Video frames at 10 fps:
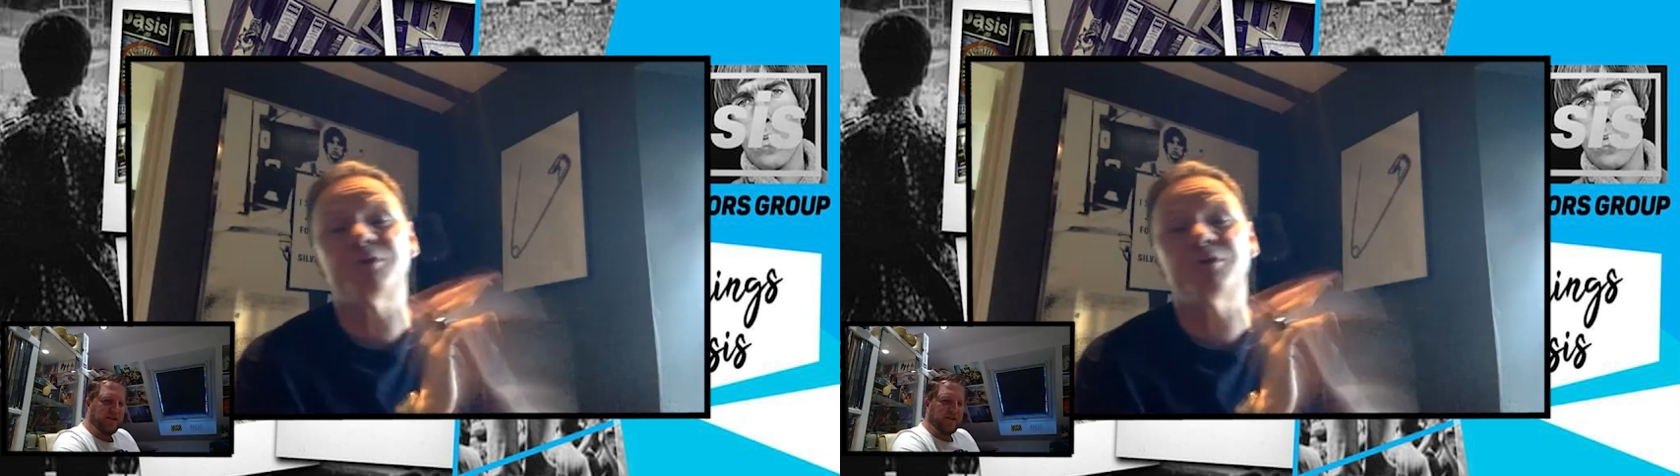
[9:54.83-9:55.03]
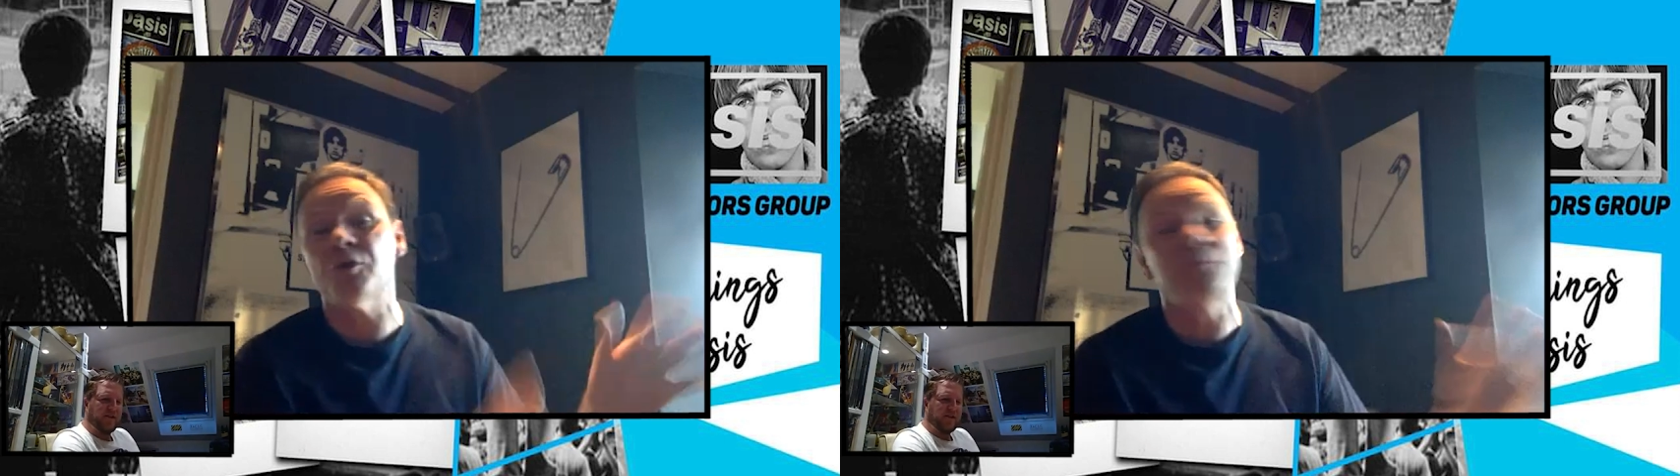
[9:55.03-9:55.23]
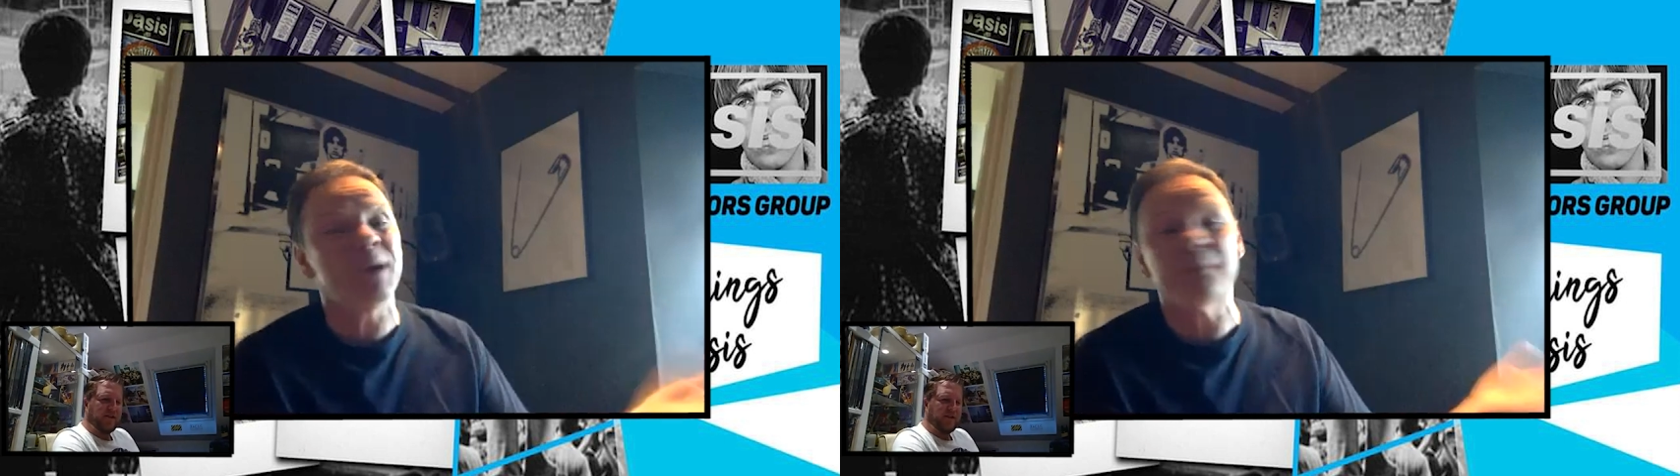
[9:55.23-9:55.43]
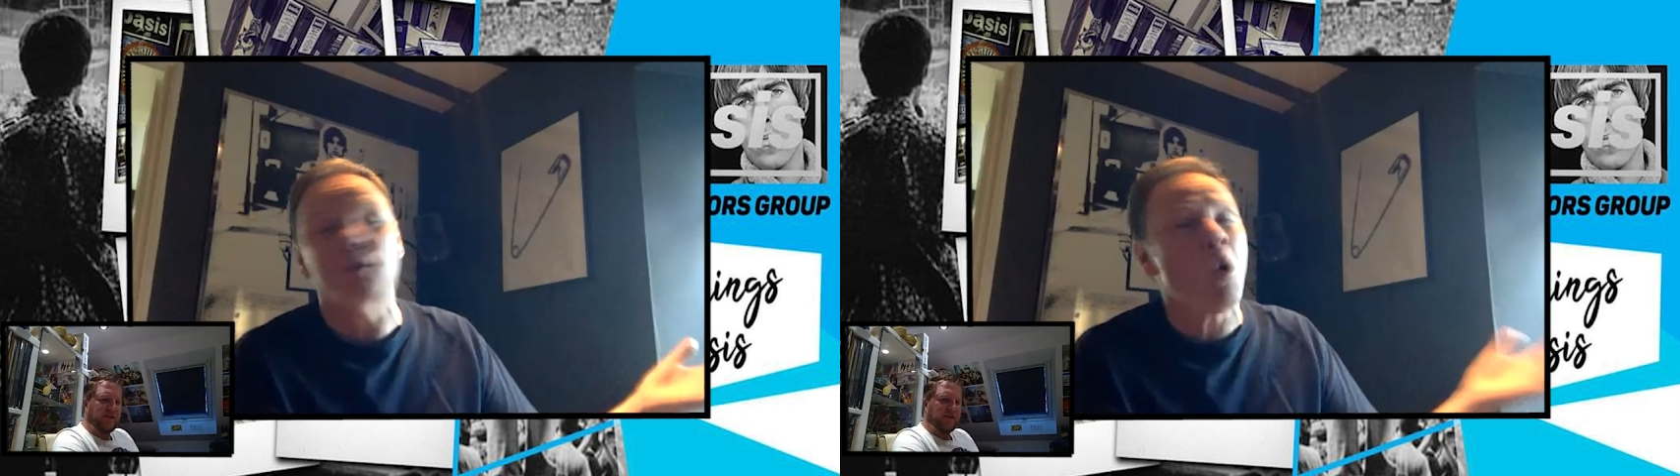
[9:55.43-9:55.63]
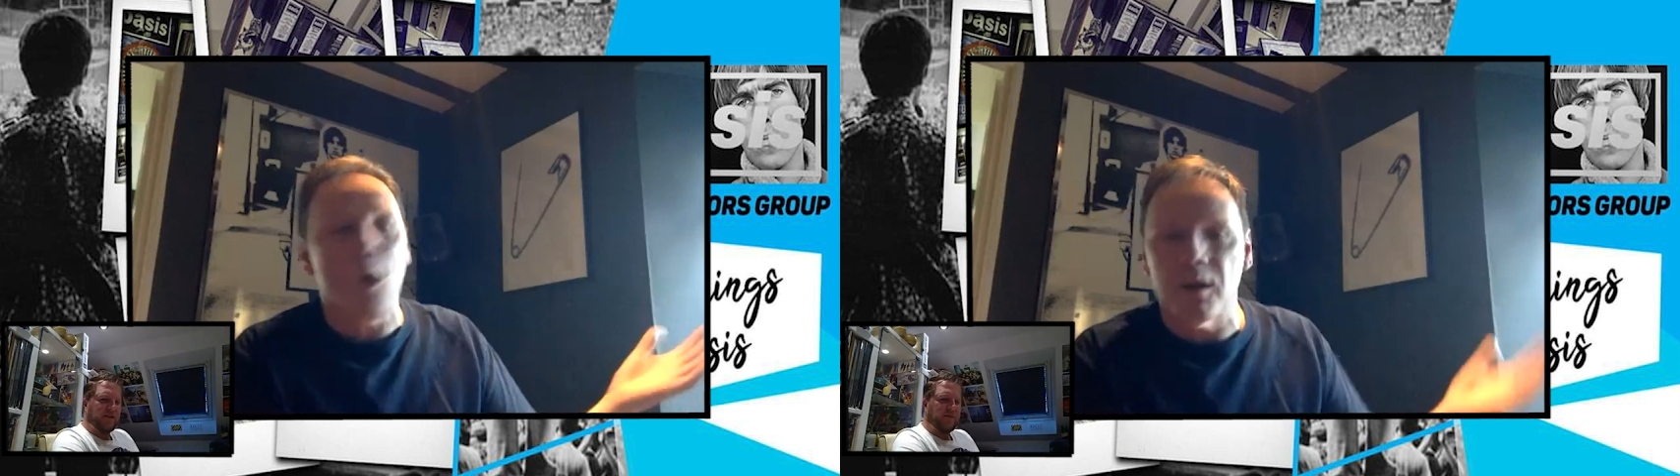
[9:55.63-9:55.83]
presume people know
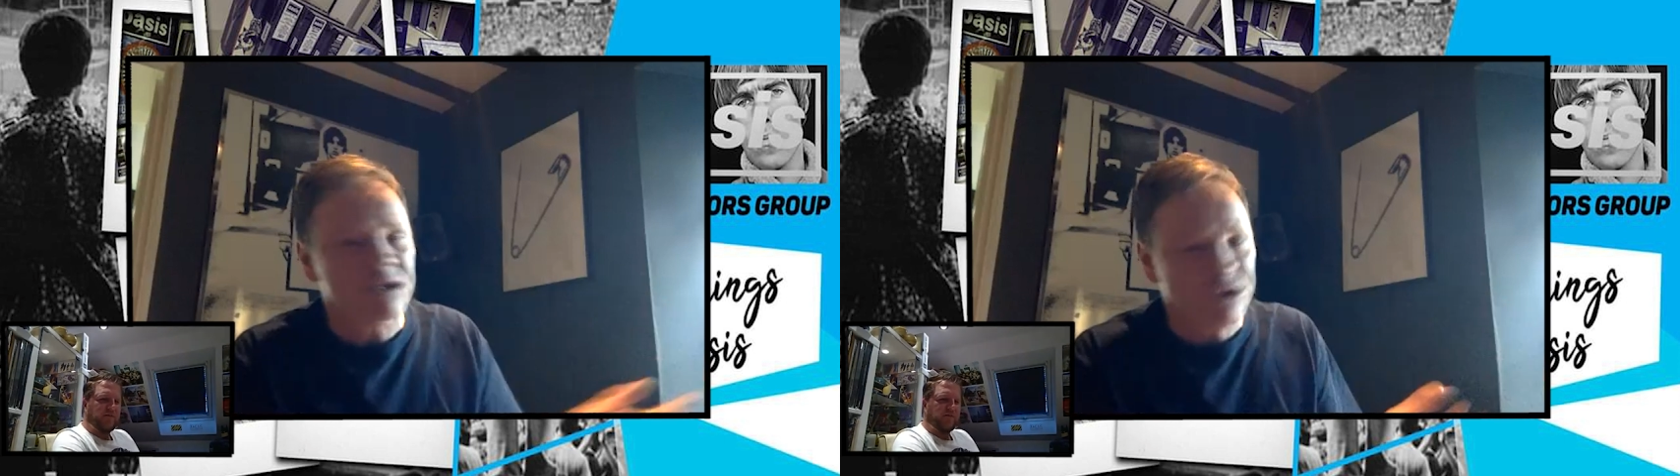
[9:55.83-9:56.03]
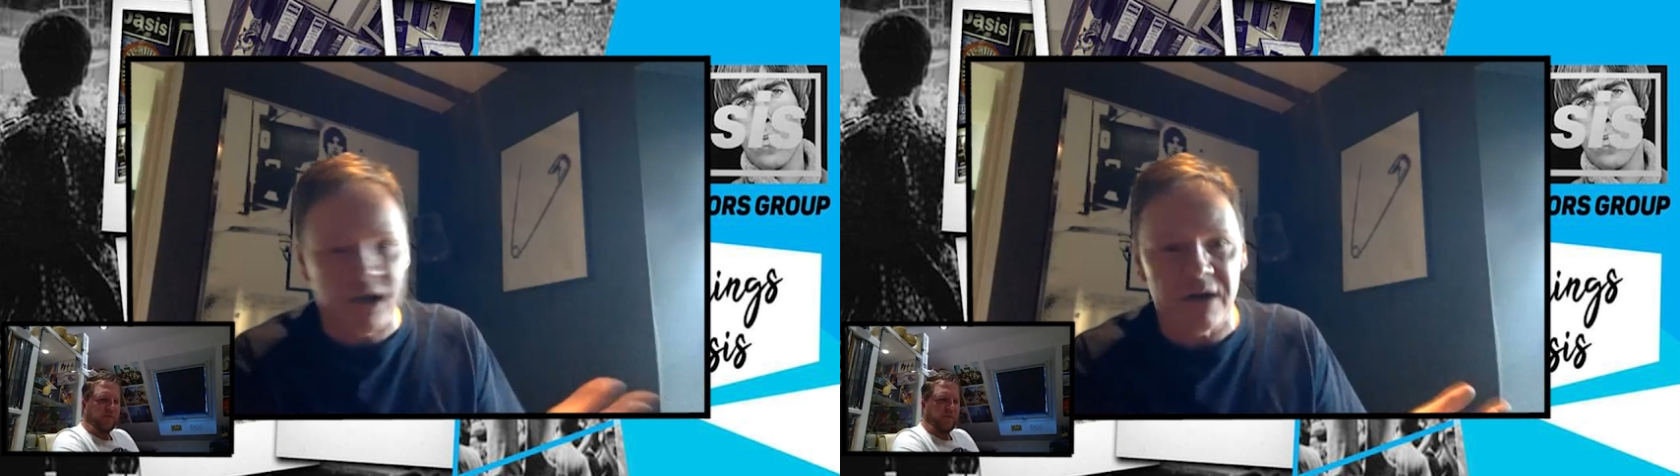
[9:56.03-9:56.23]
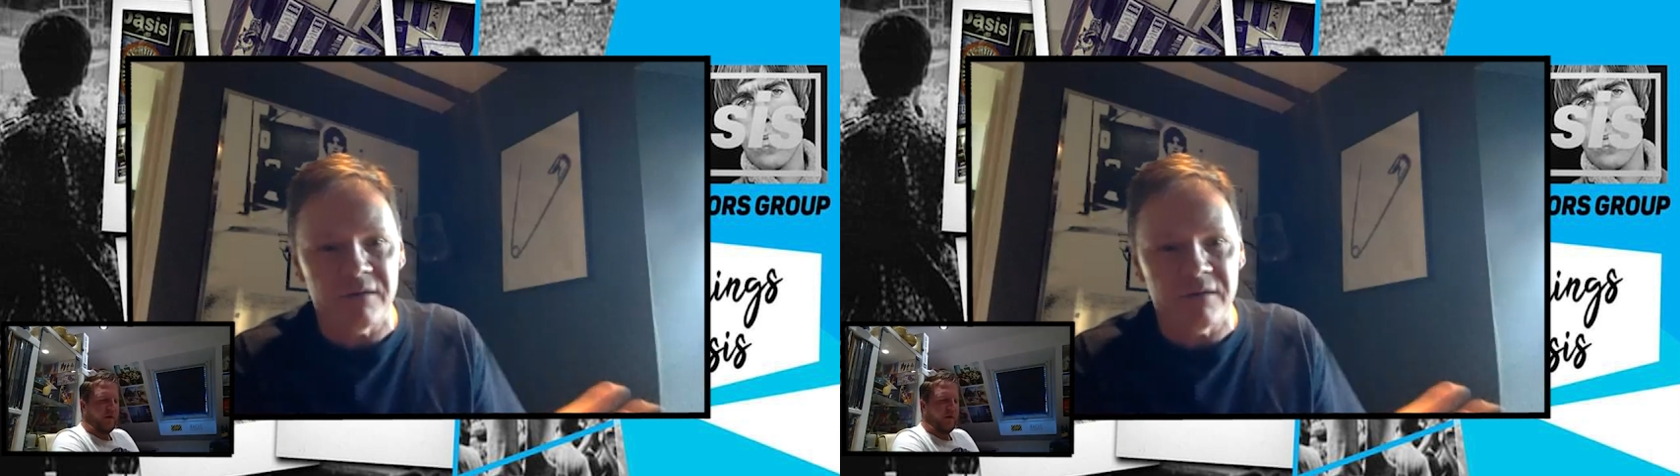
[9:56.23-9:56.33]
all this shit. Right?